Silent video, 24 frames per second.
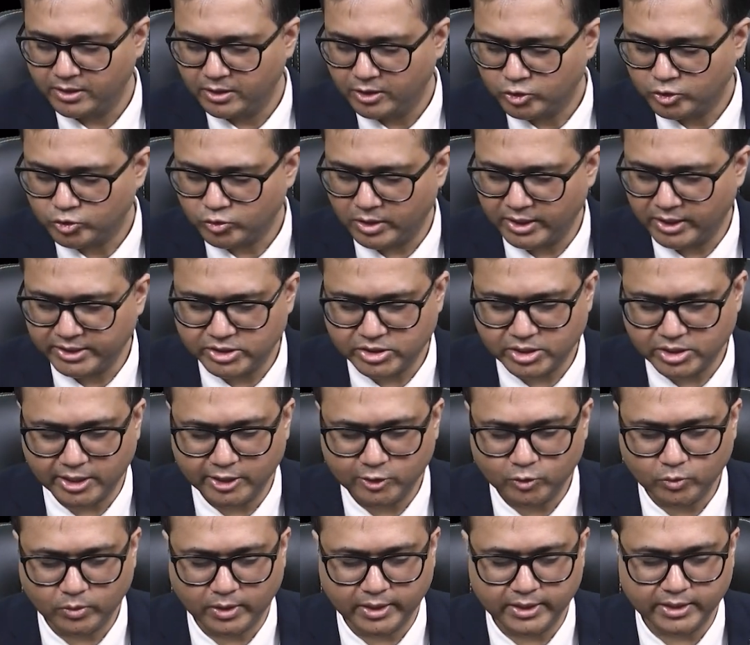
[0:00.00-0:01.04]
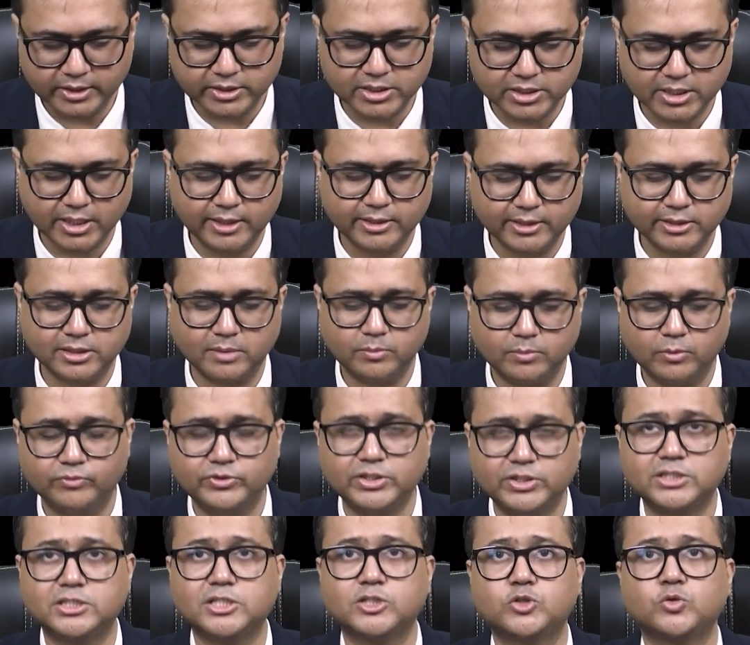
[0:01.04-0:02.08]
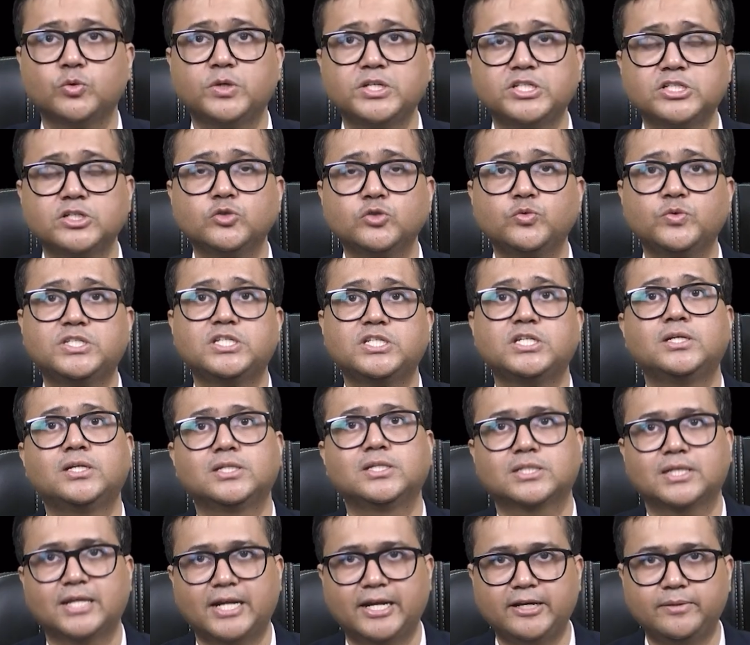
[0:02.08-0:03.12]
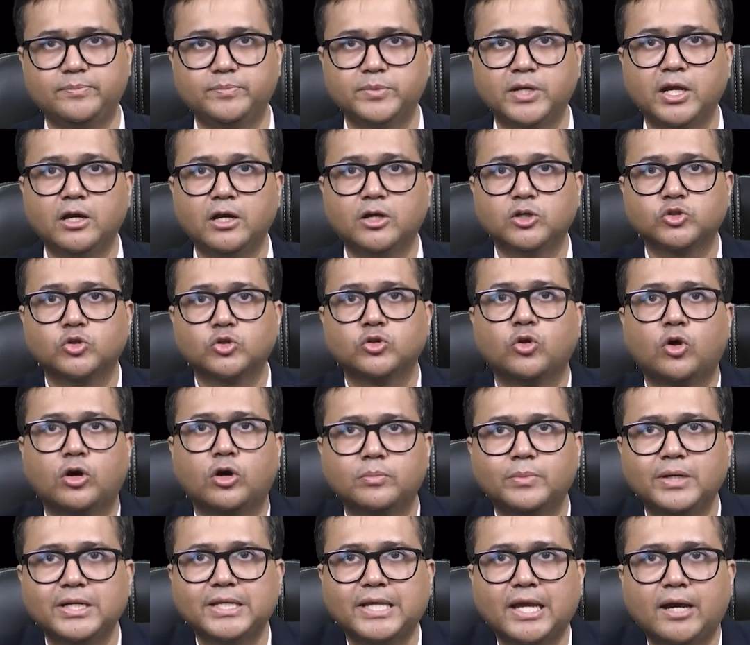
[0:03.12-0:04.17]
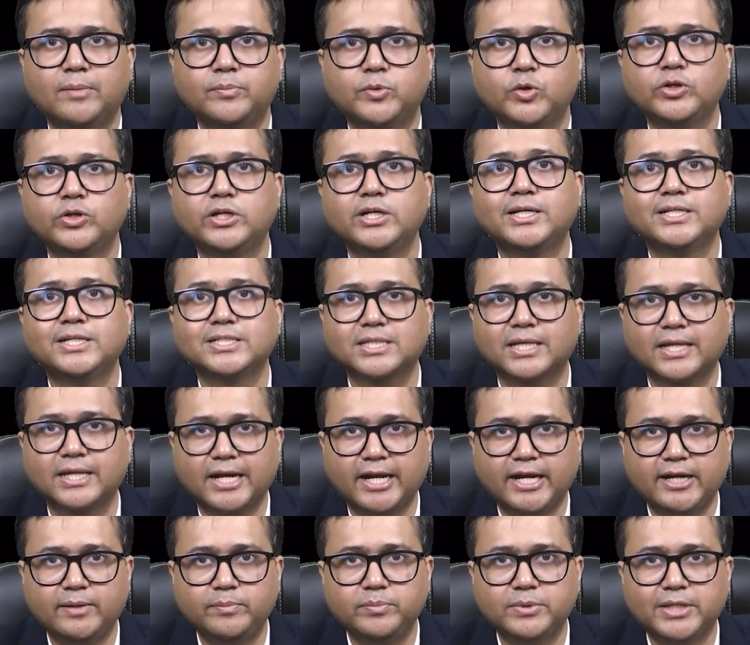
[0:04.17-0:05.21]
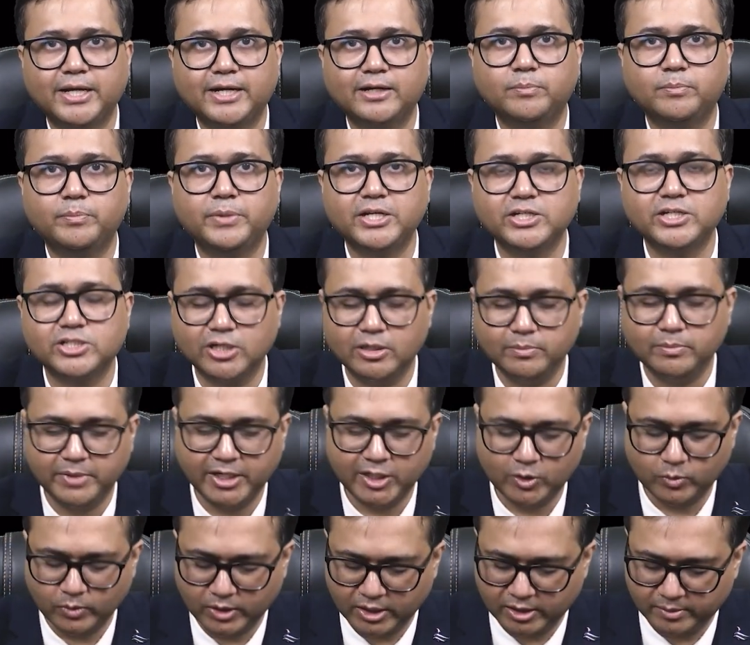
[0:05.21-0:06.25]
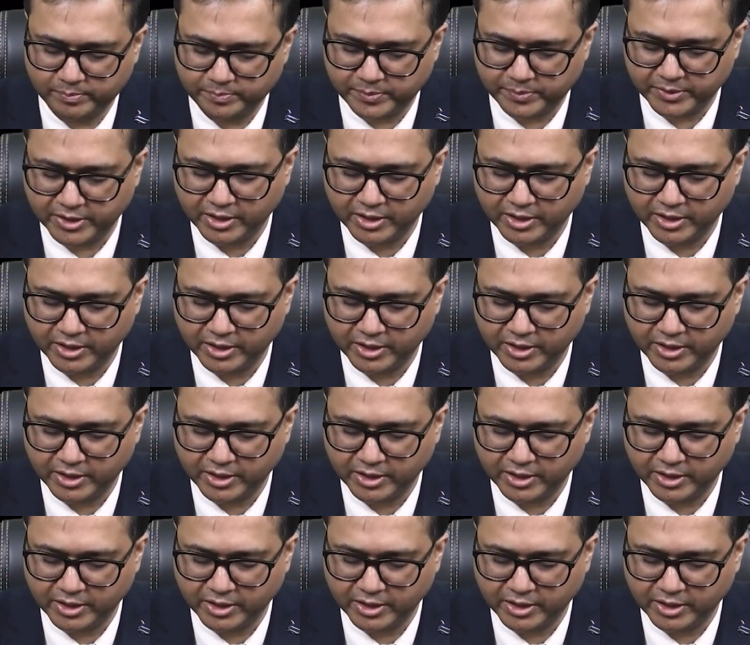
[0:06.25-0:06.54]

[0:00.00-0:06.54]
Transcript: So let's try to understand some of the situations which he described. So Norman Cameron, he described that patient may develop